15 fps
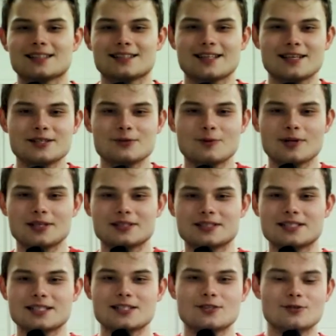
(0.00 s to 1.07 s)
Then you want to
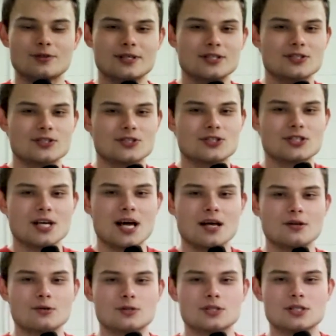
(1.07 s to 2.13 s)
decrease your
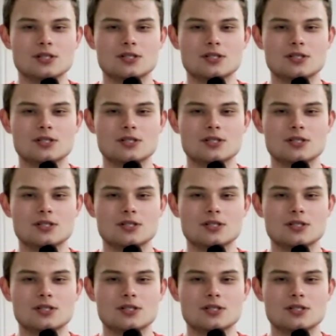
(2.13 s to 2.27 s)
shadows